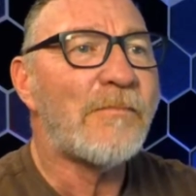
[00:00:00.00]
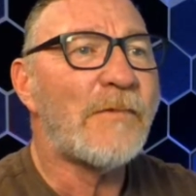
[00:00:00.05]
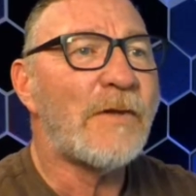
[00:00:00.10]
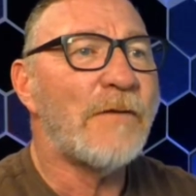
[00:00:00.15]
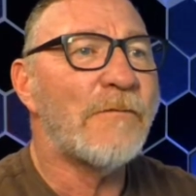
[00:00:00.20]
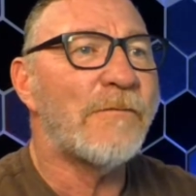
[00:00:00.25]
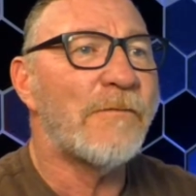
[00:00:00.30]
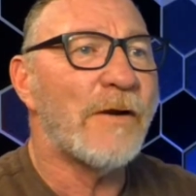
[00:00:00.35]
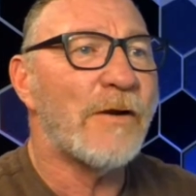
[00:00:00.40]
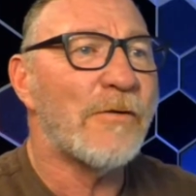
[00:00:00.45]

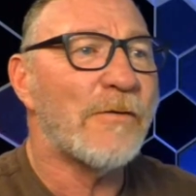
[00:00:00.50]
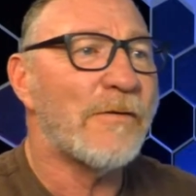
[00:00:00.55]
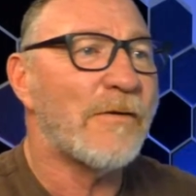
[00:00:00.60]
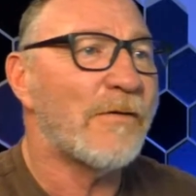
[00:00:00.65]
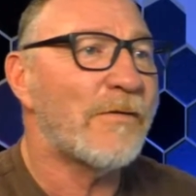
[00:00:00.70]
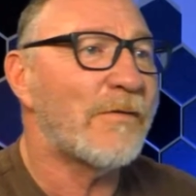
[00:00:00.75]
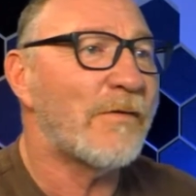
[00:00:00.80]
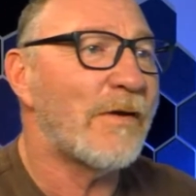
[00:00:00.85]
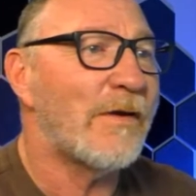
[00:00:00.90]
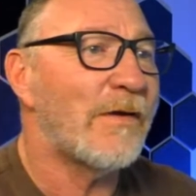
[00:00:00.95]

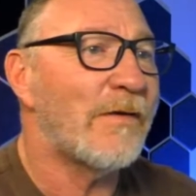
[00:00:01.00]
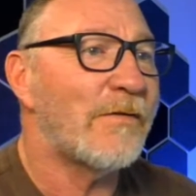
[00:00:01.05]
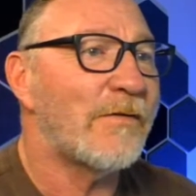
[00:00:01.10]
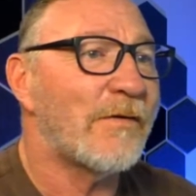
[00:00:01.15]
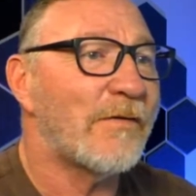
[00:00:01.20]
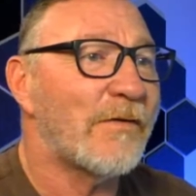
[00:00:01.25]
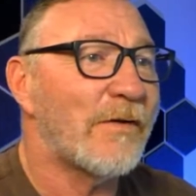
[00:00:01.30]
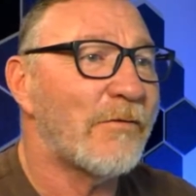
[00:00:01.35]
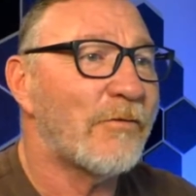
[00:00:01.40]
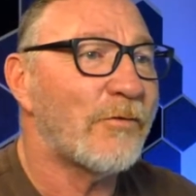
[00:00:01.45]
Farithus says,
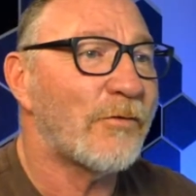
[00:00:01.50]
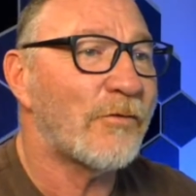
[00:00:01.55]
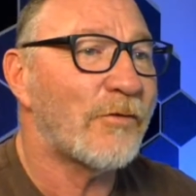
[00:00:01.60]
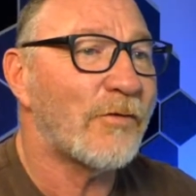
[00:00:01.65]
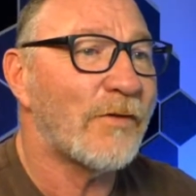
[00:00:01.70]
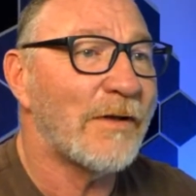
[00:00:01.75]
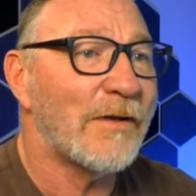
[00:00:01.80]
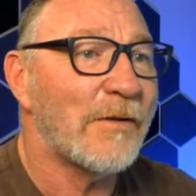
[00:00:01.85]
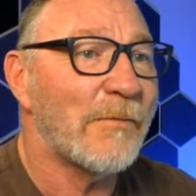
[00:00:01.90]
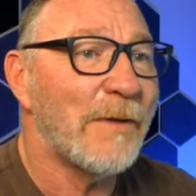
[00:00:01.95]
it's
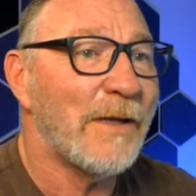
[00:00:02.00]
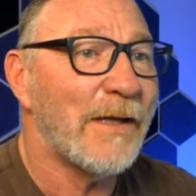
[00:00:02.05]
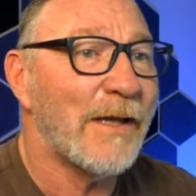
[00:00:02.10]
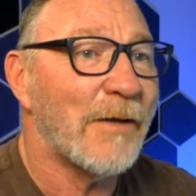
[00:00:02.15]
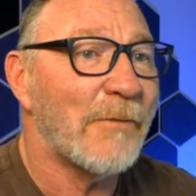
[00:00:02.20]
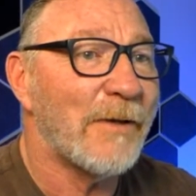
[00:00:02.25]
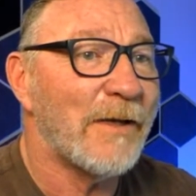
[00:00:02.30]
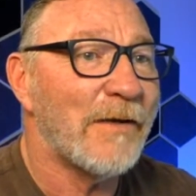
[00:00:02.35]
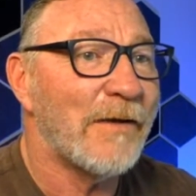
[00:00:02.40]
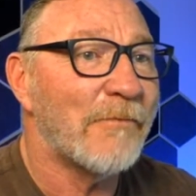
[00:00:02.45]
interesting to me
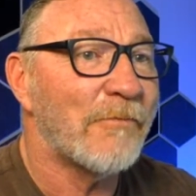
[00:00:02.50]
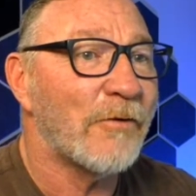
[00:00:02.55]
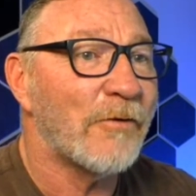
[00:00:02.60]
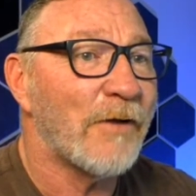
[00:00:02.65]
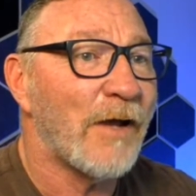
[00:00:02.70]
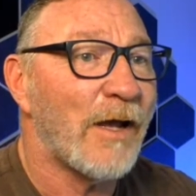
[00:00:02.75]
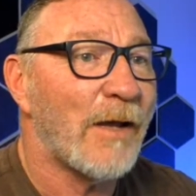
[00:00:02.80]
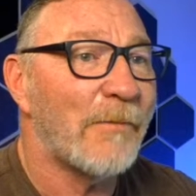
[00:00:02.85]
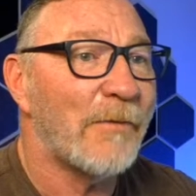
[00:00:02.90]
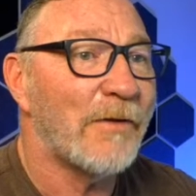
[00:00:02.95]
how many different
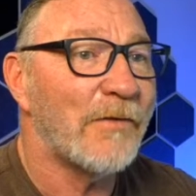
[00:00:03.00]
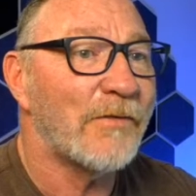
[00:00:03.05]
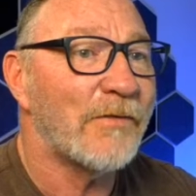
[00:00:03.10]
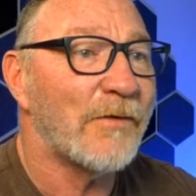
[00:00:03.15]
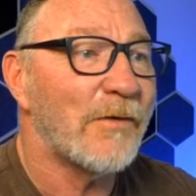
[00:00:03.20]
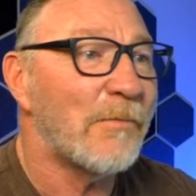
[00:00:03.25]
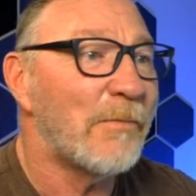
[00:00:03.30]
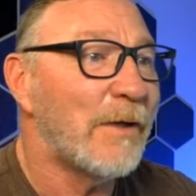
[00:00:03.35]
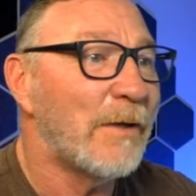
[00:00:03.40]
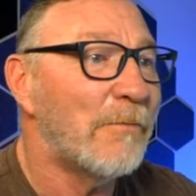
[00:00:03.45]
hobbies
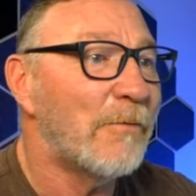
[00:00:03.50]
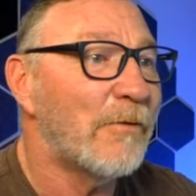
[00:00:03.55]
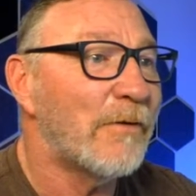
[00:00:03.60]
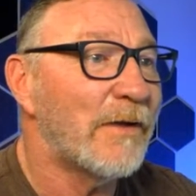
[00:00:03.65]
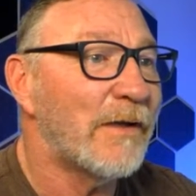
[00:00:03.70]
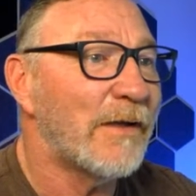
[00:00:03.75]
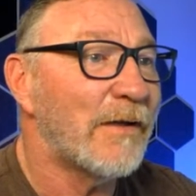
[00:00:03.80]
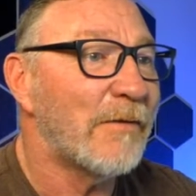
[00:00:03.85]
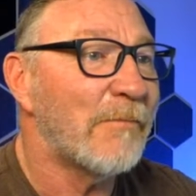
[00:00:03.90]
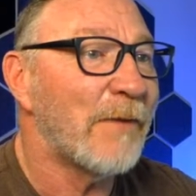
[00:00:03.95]
the people
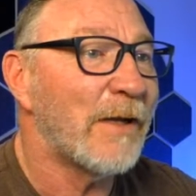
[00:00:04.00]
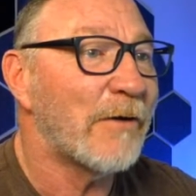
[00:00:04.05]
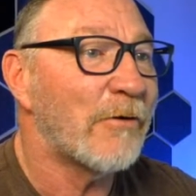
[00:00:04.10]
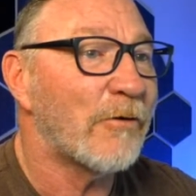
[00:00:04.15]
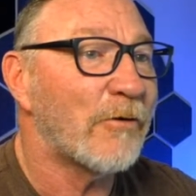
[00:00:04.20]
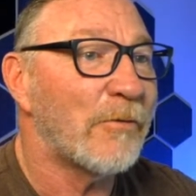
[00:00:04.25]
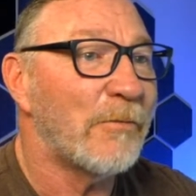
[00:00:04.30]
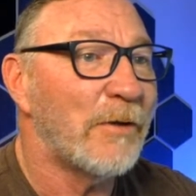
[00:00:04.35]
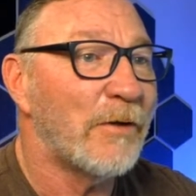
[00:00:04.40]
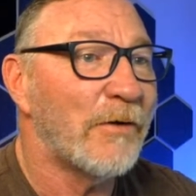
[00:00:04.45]
in the maker
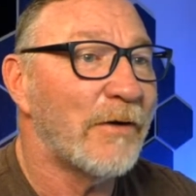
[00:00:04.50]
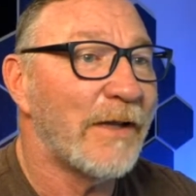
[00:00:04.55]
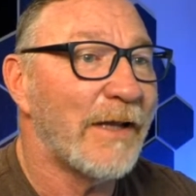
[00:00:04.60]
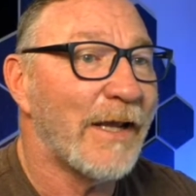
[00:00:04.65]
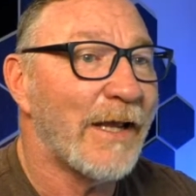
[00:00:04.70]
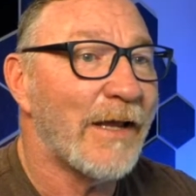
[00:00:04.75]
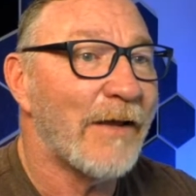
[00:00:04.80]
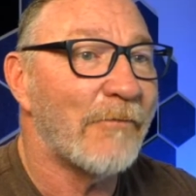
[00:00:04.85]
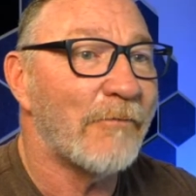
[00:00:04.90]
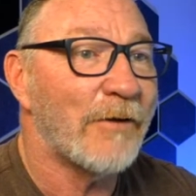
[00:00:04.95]
community
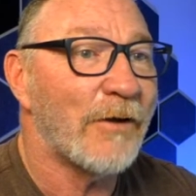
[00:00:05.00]
have.